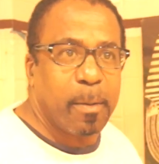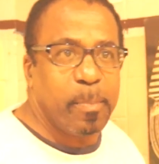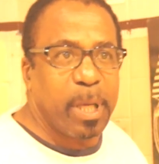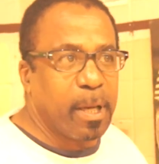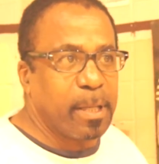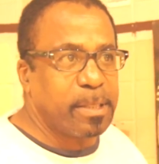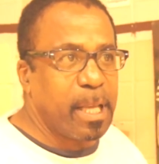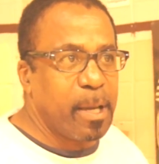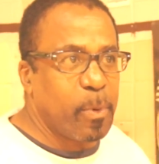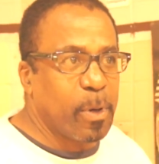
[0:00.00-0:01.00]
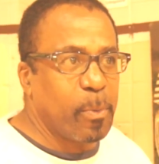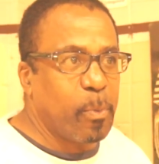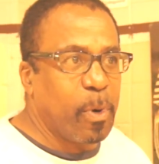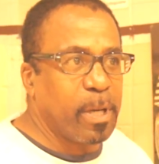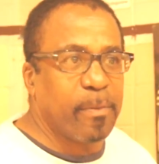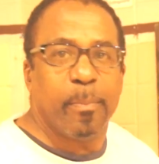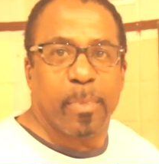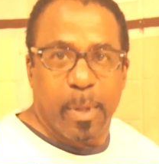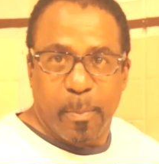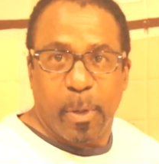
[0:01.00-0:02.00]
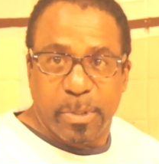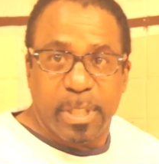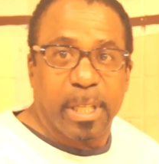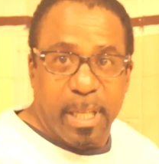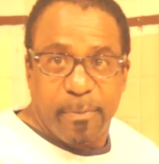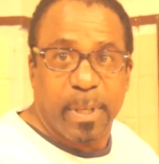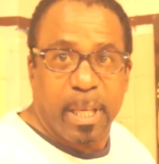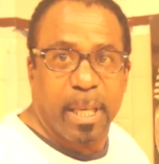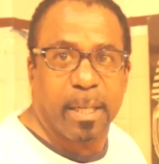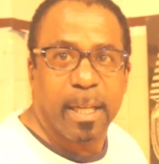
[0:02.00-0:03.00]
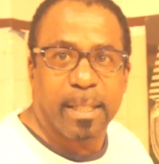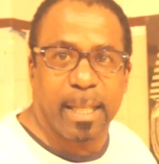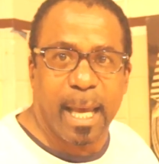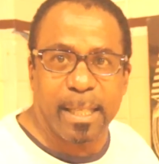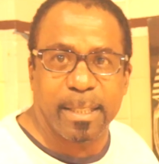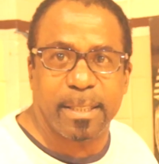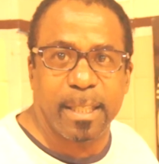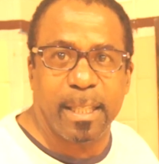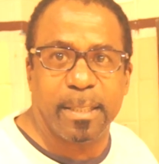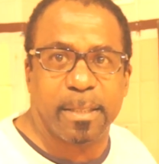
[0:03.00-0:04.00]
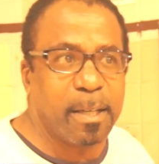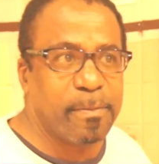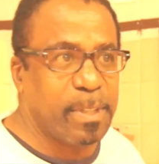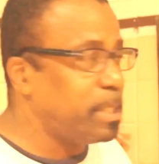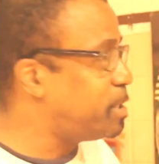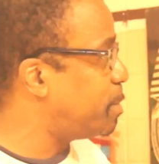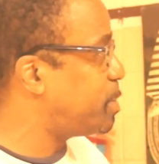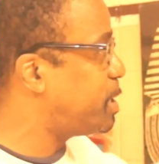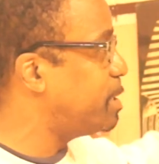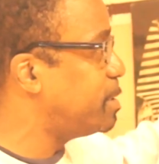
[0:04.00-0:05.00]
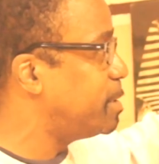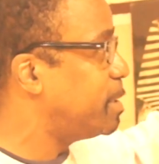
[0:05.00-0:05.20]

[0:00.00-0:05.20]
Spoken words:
because they were one of the most significant dynasties of the Egyptian